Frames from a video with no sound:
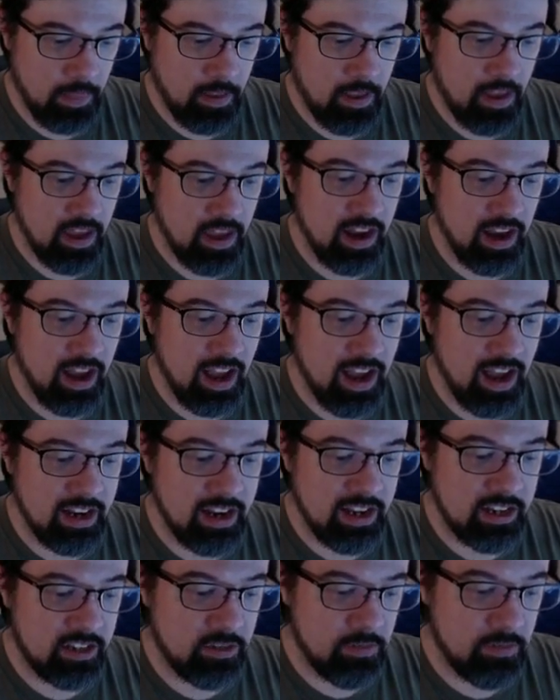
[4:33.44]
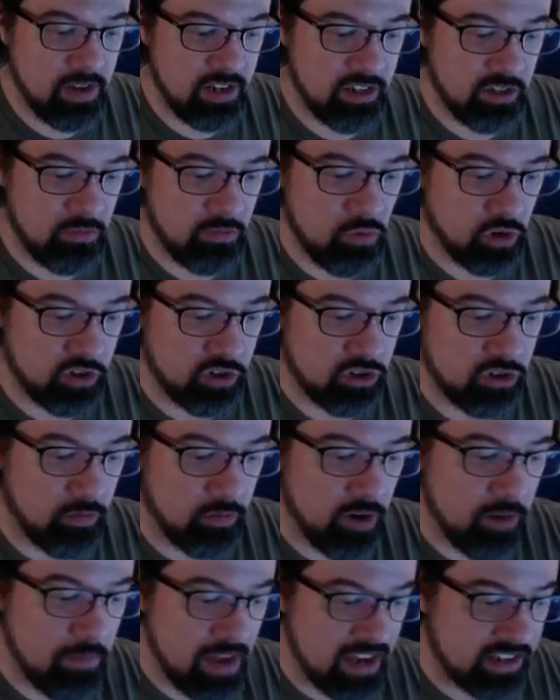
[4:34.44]
I need to make some more. So I'm going to
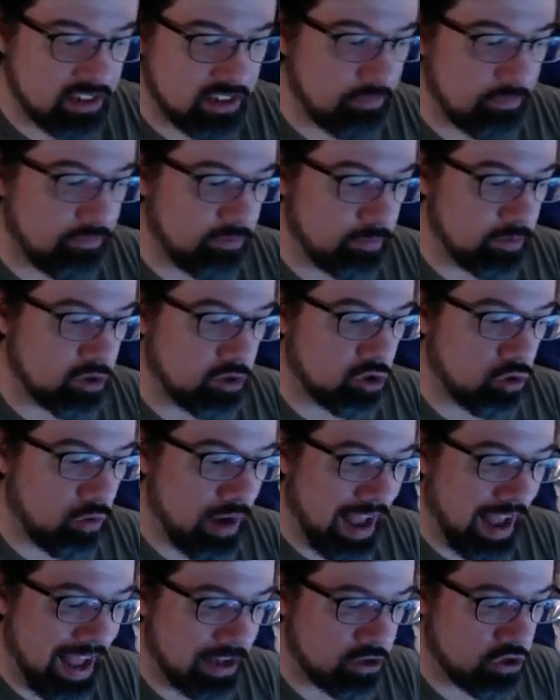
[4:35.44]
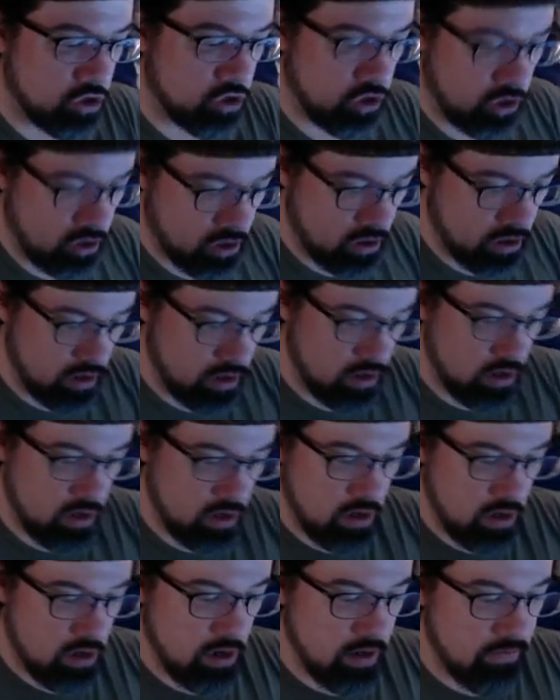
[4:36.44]
make some from scratch,
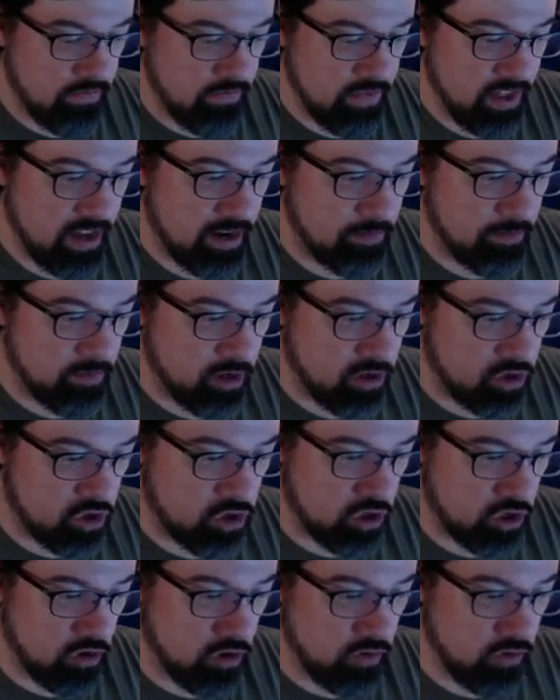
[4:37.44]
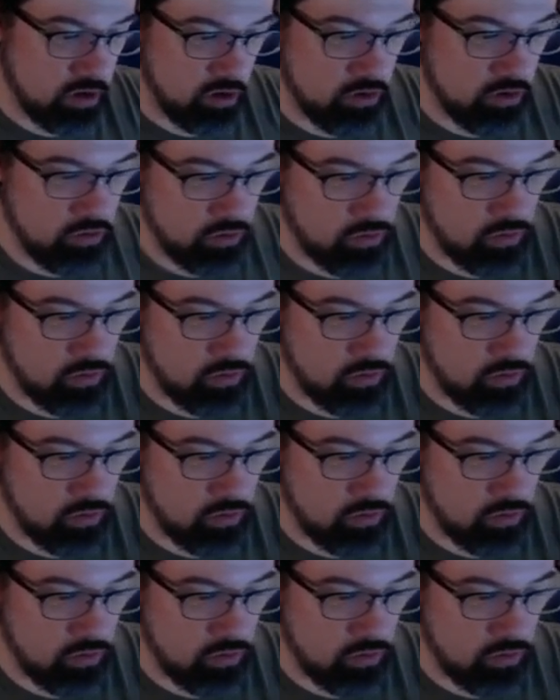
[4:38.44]
and then I'm going to show you